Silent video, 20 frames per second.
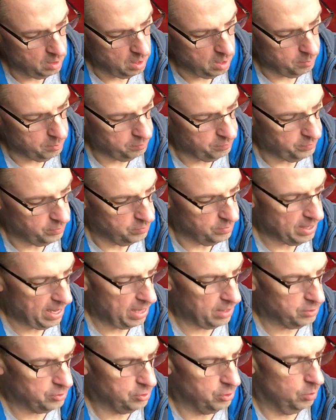If you're
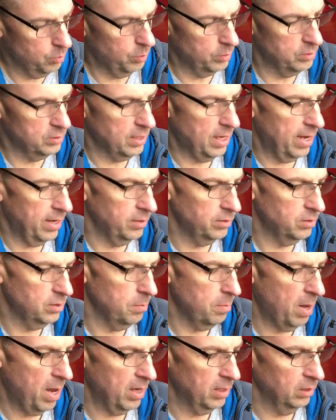not sure what size to
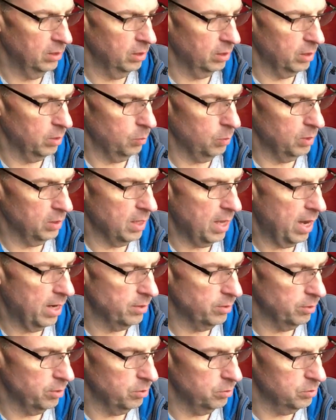buy, look at what line
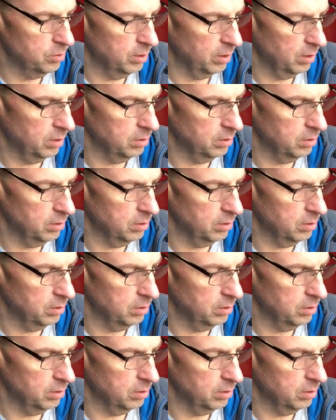you're using,